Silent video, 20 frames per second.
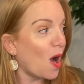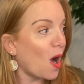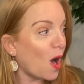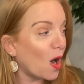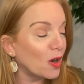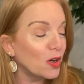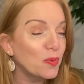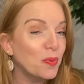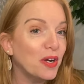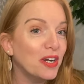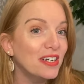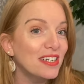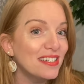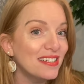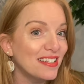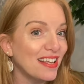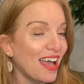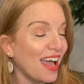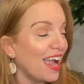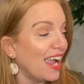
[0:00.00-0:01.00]
Hardware
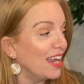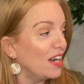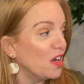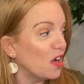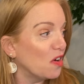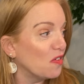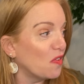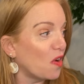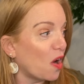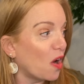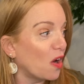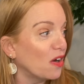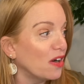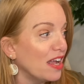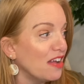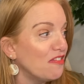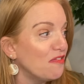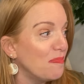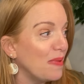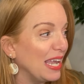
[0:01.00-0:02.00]
design of
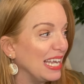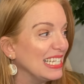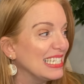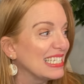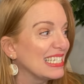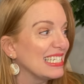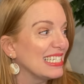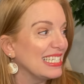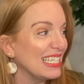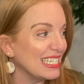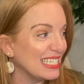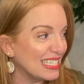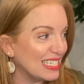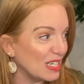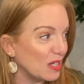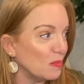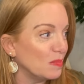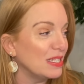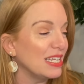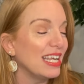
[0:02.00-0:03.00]
RF-based
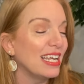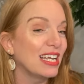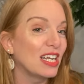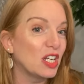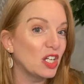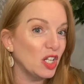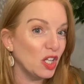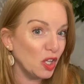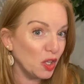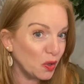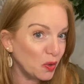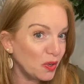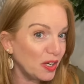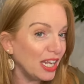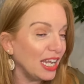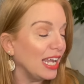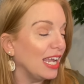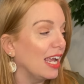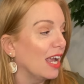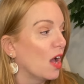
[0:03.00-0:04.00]
systems,
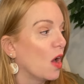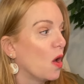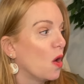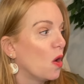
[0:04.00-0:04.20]
including